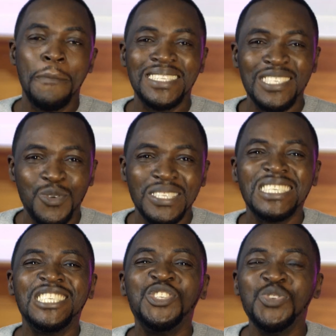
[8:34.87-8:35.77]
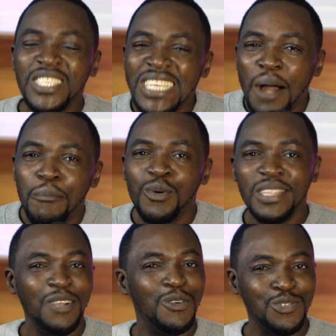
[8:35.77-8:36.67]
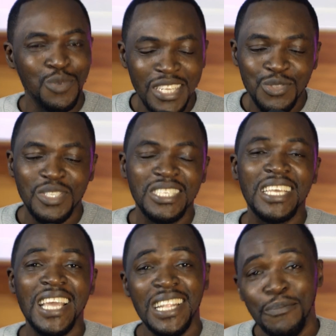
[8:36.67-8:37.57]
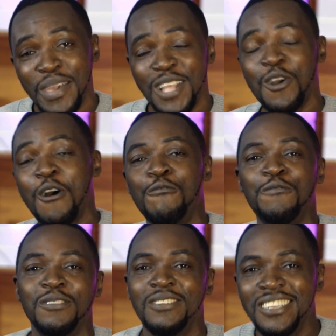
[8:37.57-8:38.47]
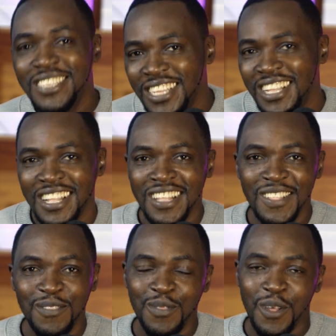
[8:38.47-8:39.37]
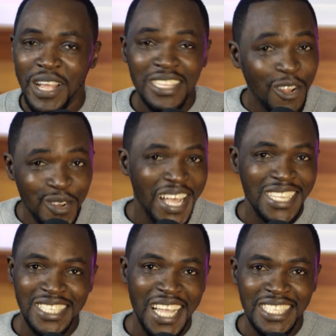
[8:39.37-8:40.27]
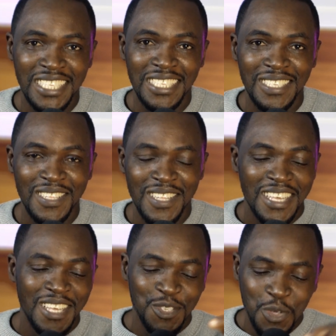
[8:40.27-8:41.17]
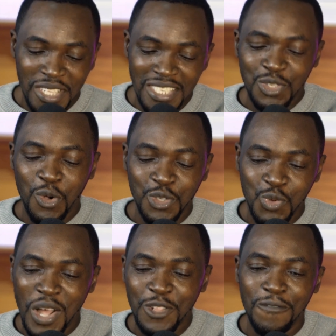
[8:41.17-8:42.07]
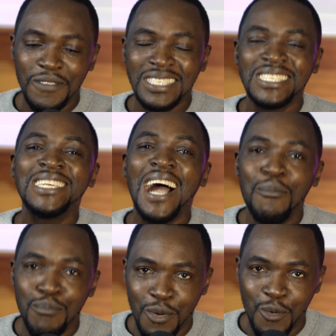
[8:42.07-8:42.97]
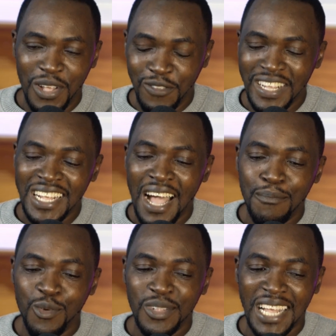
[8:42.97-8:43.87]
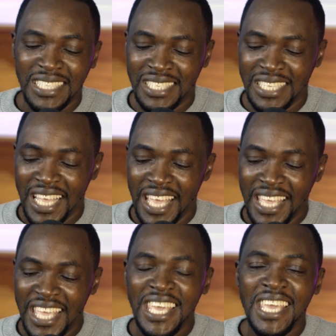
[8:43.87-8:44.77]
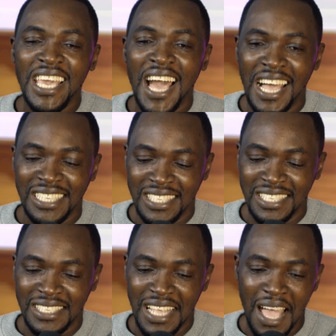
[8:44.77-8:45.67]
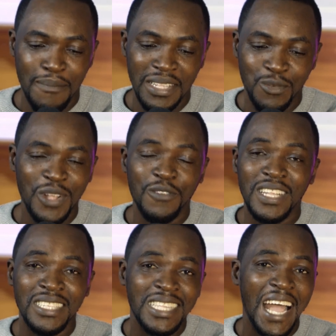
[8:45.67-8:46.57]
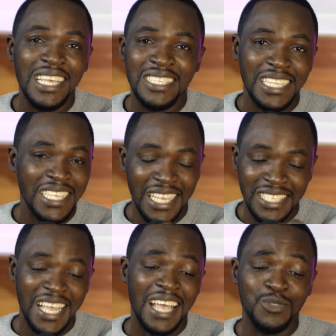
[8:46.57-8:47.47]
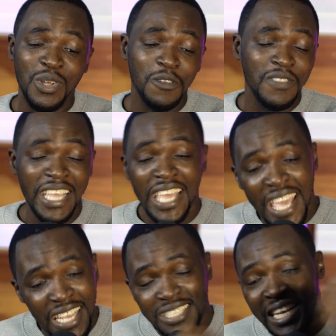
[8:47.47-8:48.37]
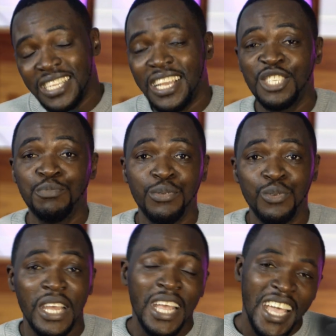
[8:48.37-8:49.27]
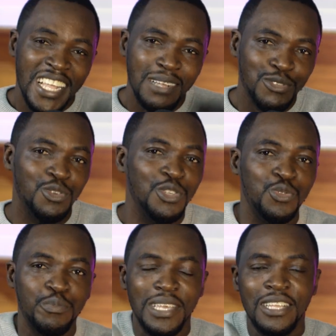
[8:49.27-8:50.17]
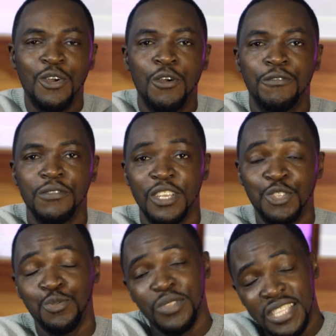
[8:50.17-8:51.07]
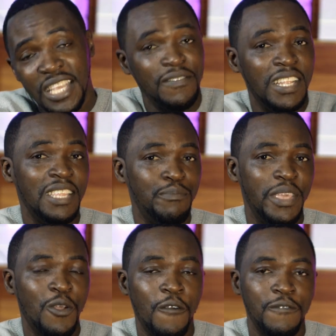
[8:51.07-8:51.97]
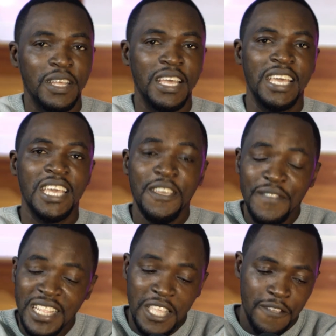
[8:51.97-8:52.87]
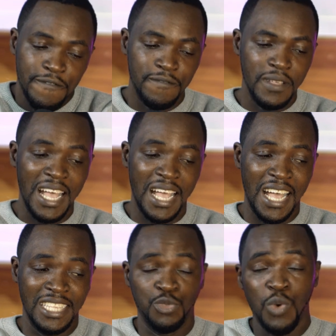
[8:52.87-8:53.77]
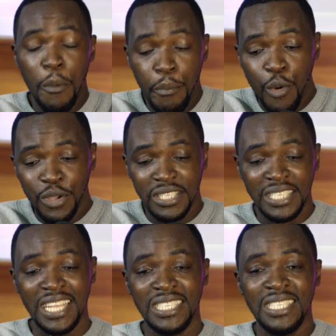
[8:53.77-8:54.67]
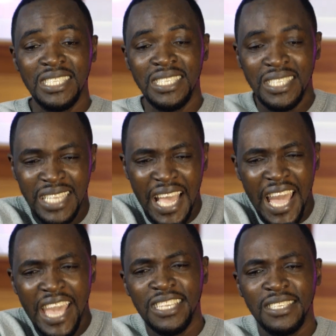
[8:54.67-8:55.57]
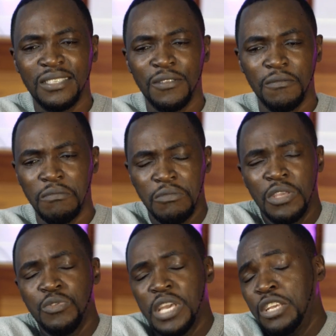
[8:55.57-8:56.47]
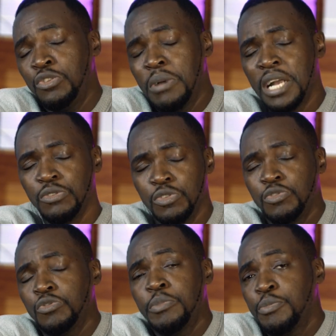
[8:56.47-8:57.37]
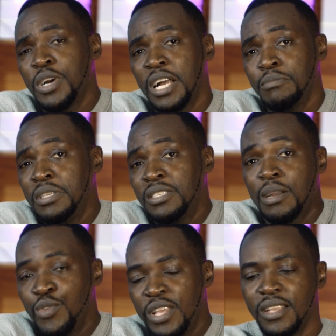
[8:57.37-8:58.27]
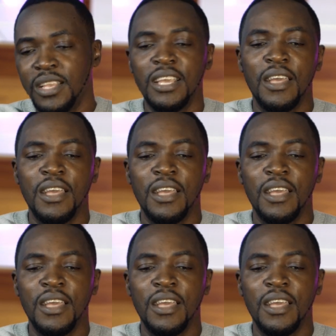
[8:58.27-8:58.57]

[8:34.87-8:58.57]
But it was a huge gamble that he was willing to take, and it paid off. All right, now look at Scanty. So this is also one of his gamble, one of the gamble that he has. I mean, one of the dice that he has cast, one of the A's that he has pulled. And I'm sure it will pay off. It will definitely pay off. Even if at one point Scanty decides, maybe we are human, so people can be some way.